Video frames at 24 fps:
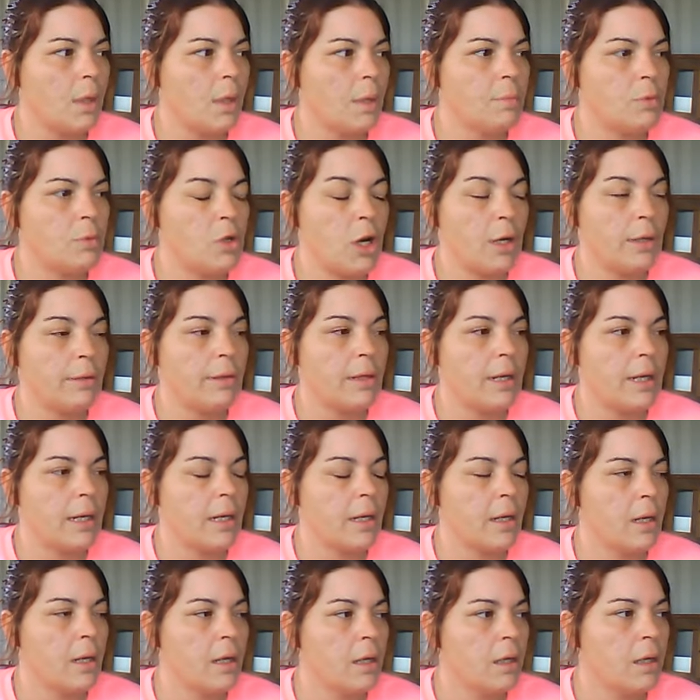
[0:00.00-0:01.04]
I'm trying to
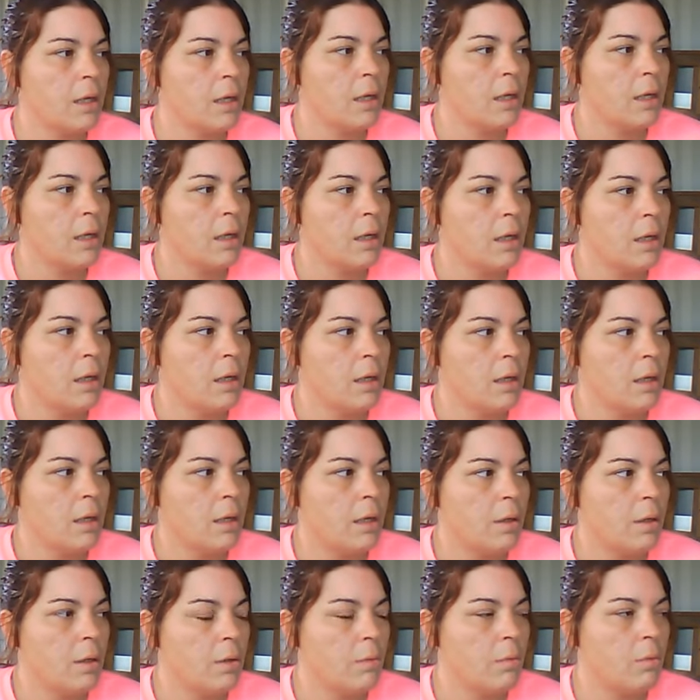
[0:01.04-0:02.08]
think
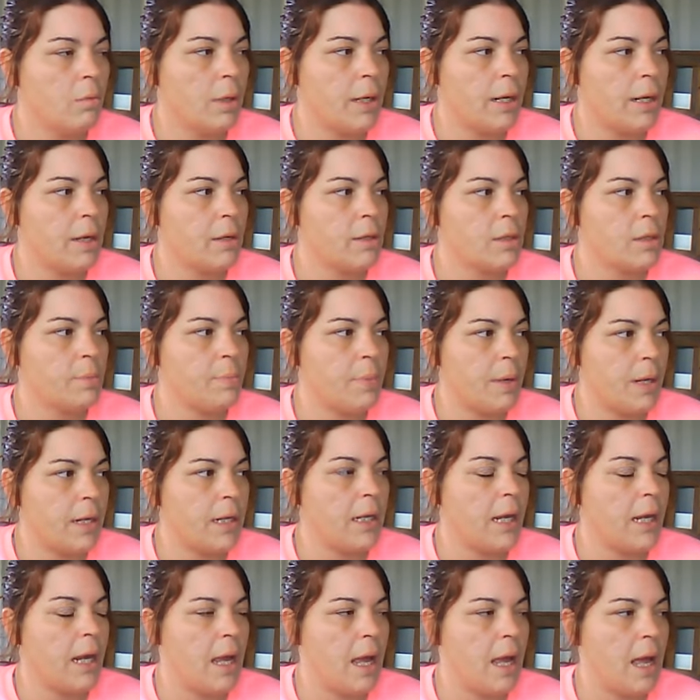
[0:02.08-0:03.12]
what else. But,
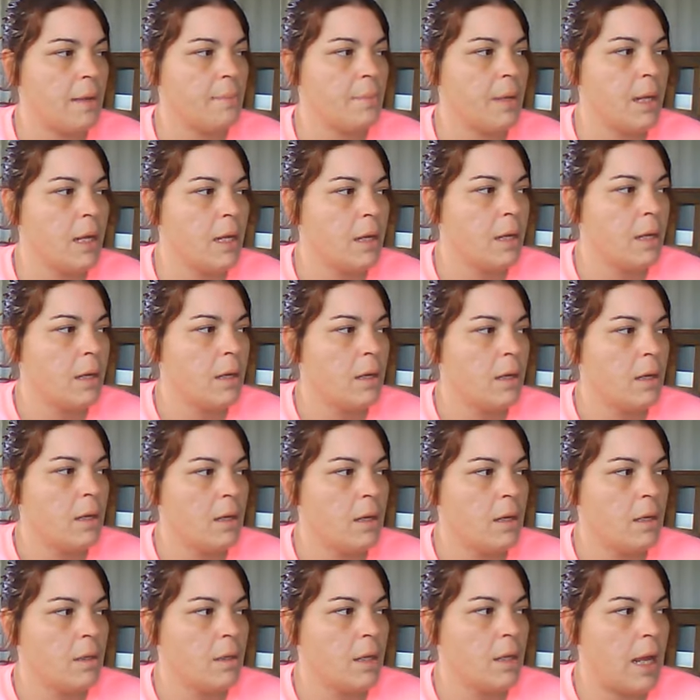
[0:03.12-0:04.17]
yeah,
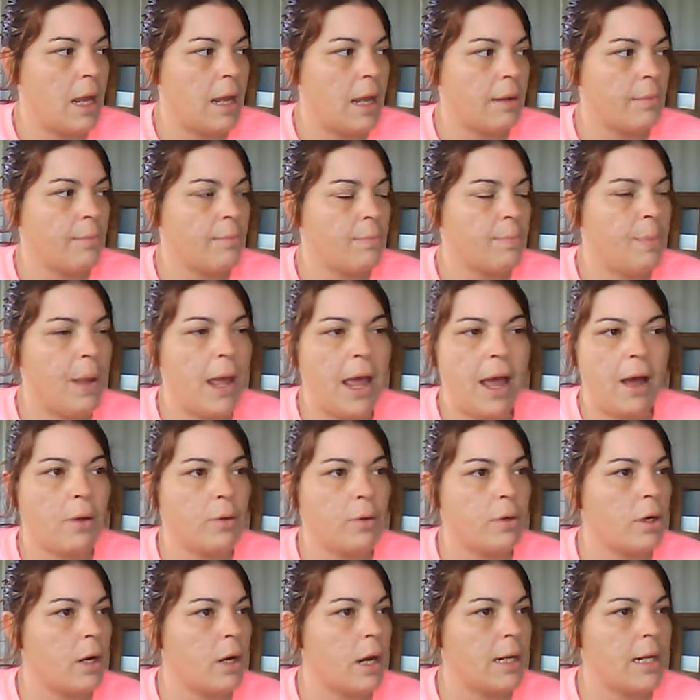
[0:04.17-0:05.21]
that
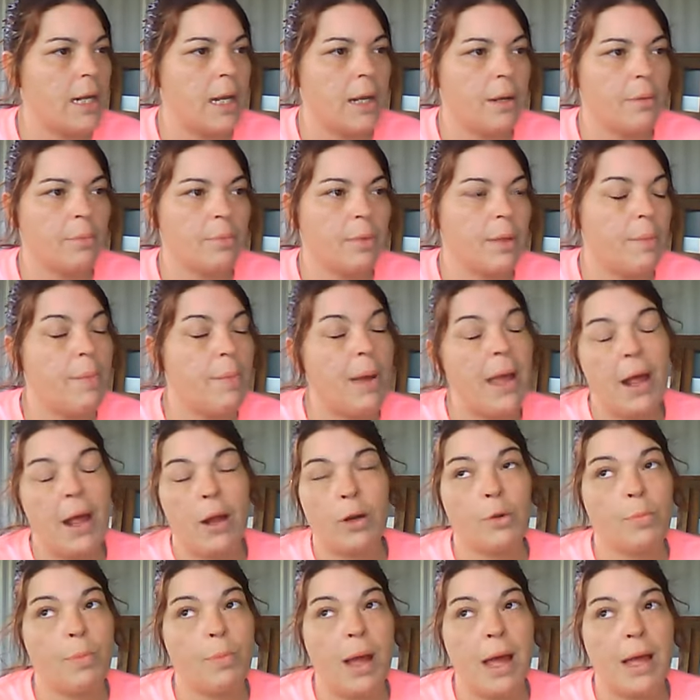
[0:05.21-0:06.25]
powder, I can't, the
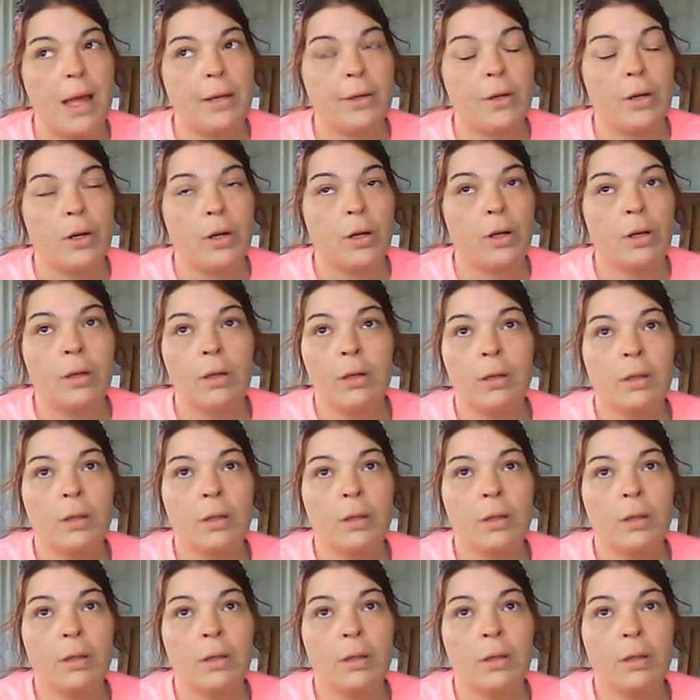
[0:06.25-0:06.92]
powder binder.